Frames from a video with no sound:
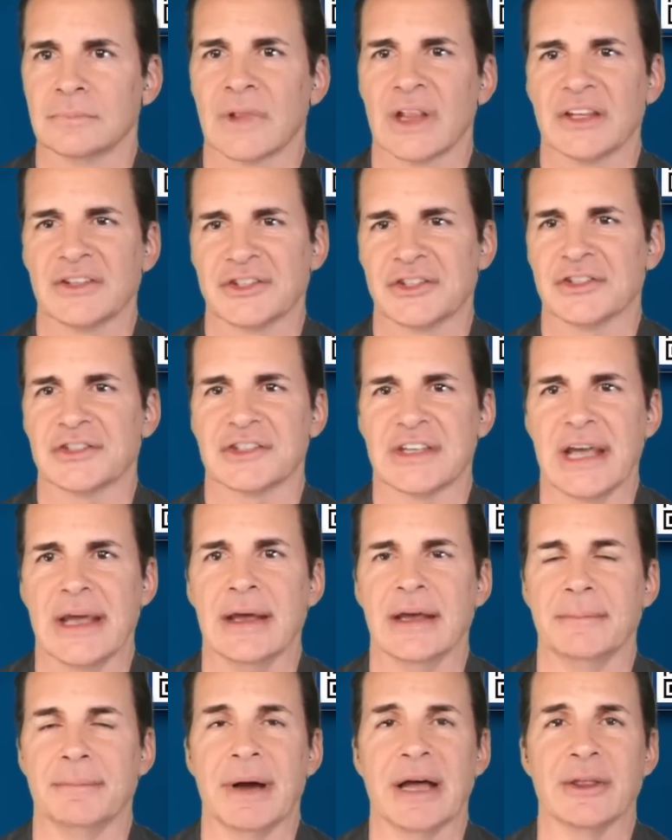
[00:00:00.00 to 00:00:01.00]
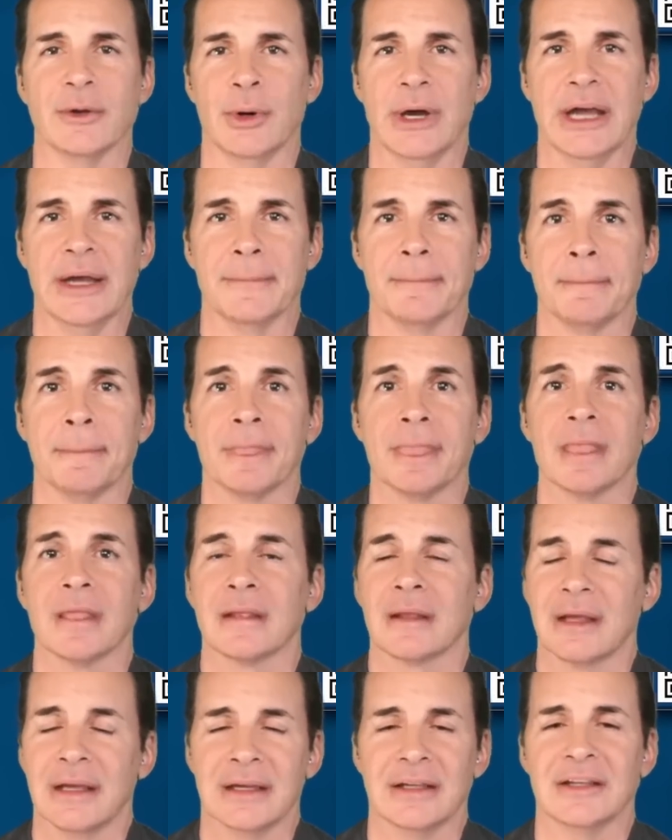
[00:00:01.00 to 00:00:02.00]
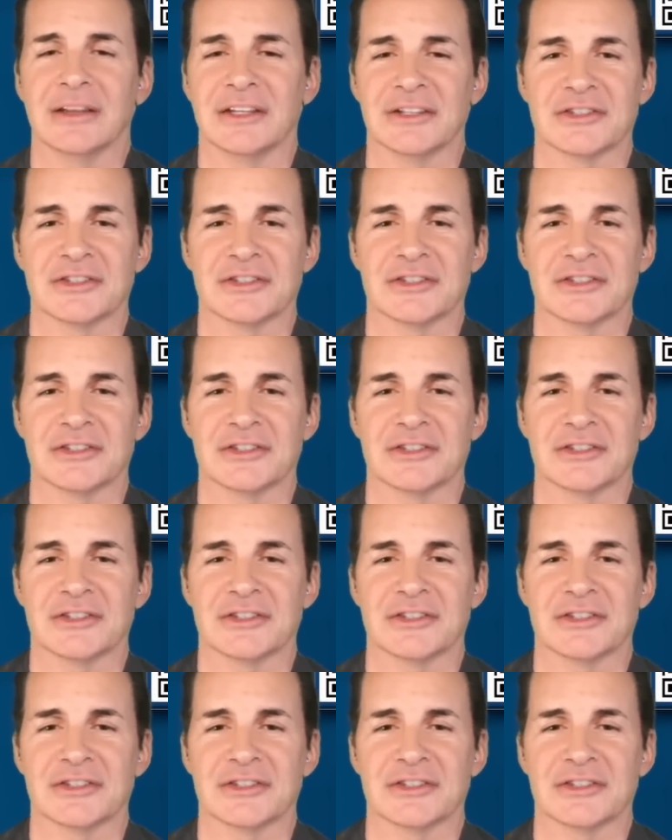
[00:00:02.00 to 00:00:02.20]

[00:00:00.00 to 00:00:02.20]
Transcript: This is, and by the way, it,